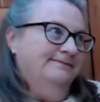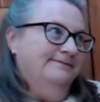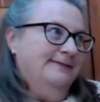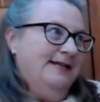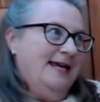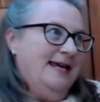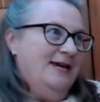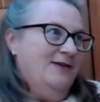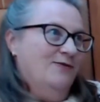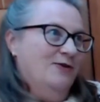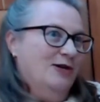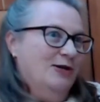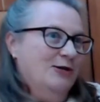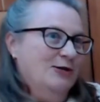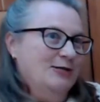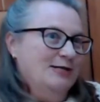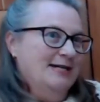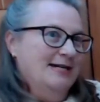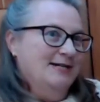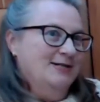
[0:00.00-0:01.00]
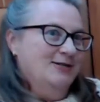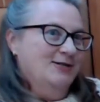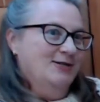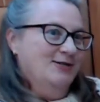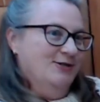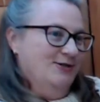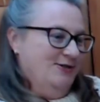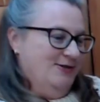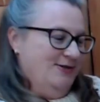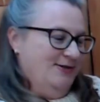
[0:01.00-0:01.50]
if I got down
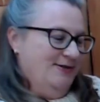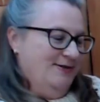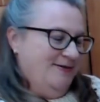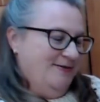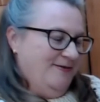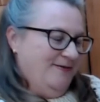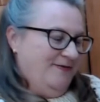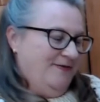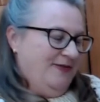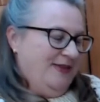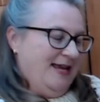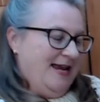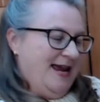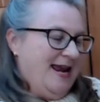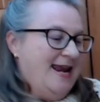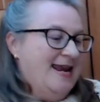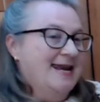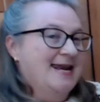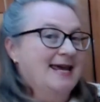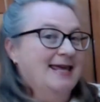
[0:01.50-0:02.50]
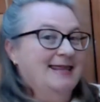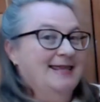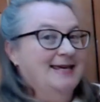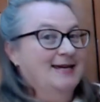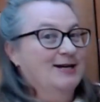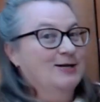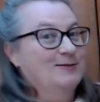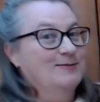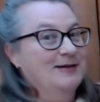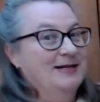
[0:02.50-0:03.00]
to nothing
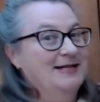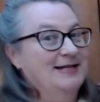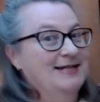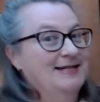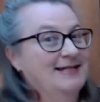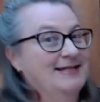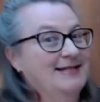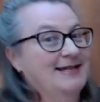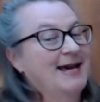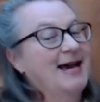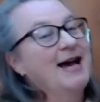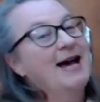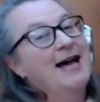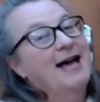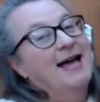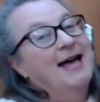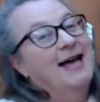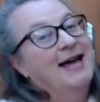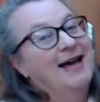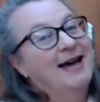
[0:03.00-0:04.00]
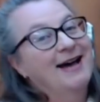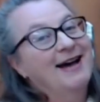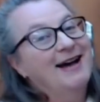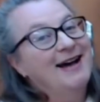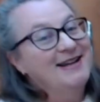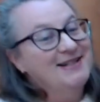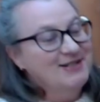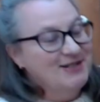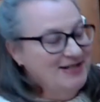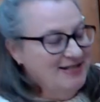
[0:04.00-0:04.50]
on my list. I
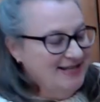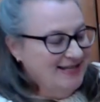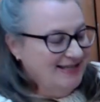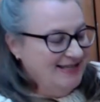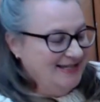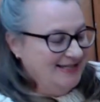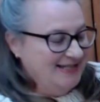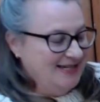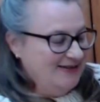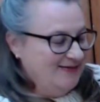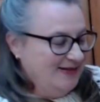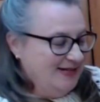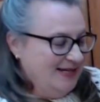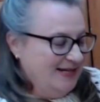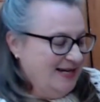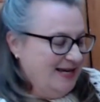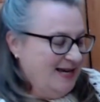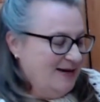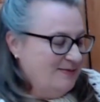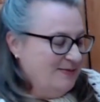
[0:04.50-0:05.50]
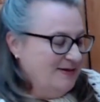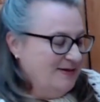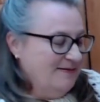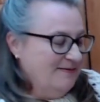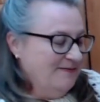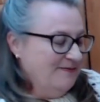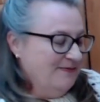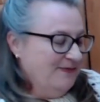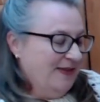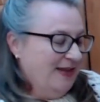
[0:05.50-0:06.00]
don't think that's ever going to happen.
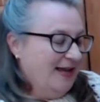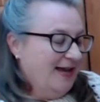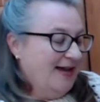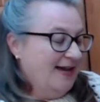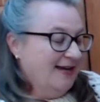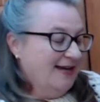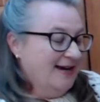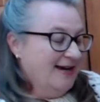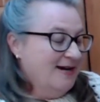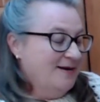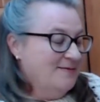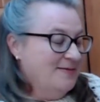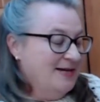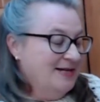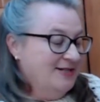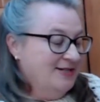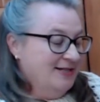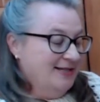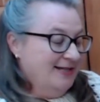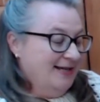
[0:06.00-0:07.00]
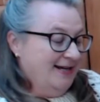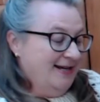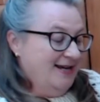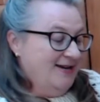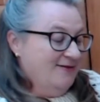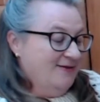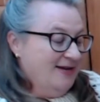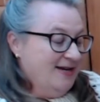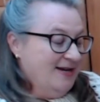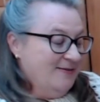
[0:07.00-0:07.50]
I can't imagine that
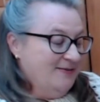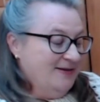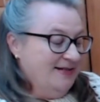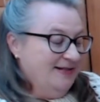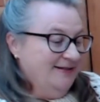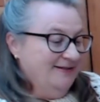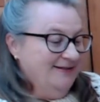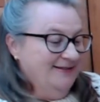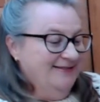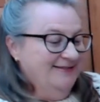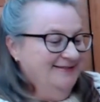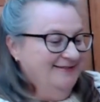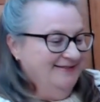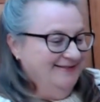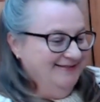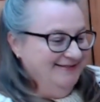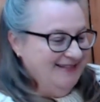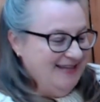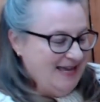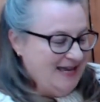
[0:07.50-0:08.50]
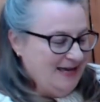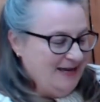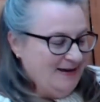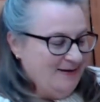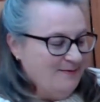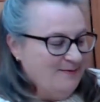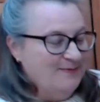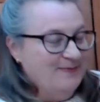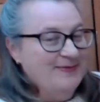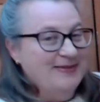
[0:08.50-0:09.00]
ever happening.
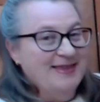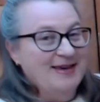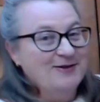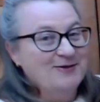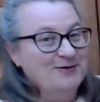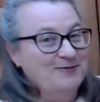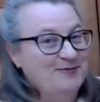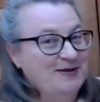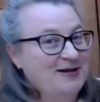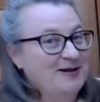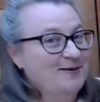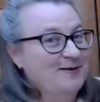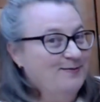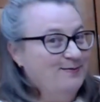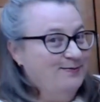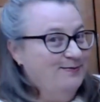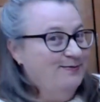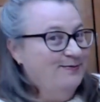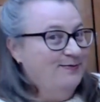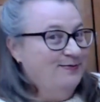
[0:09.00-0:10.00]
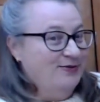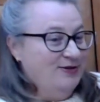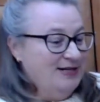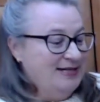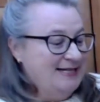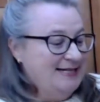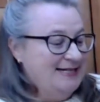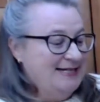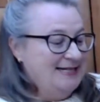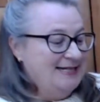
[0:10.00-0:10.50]
That would be a
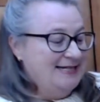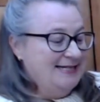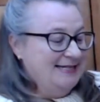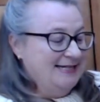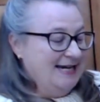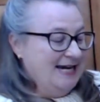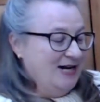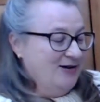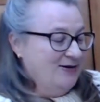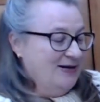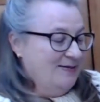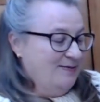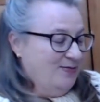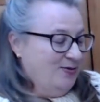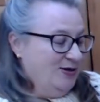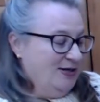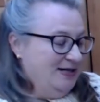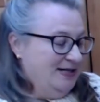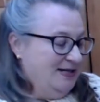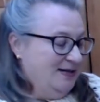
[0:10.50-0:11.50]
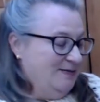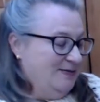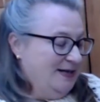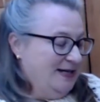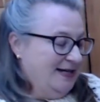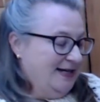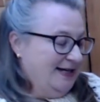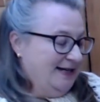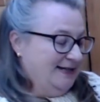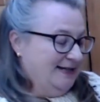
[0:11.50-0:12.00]
pretty scary point to be
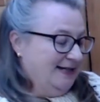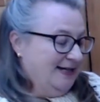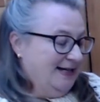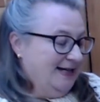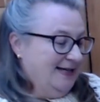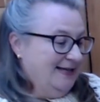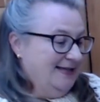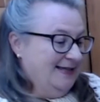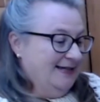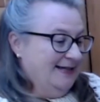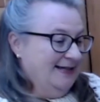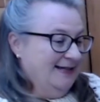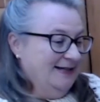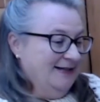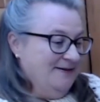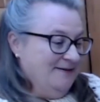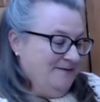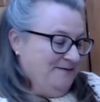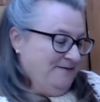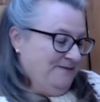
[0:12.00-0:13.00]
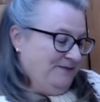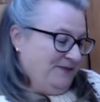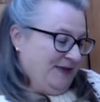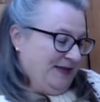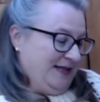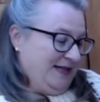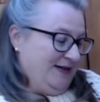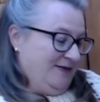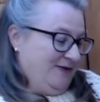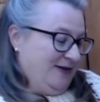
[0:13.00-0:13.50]
at, I think,
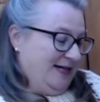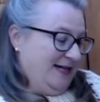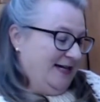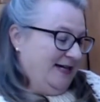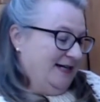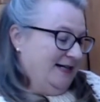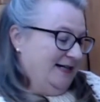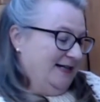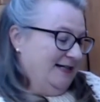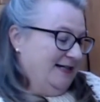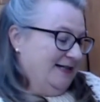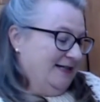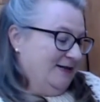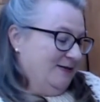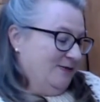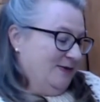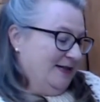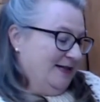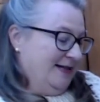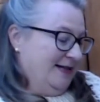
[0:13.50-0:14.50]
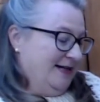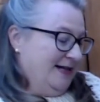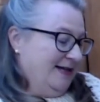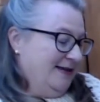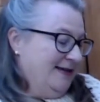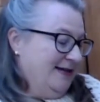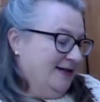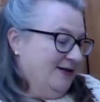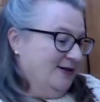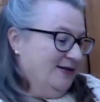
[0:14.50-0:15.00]
if I had a list with
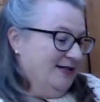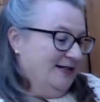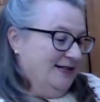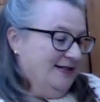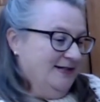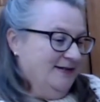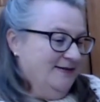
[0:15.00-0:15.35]
nothing on it.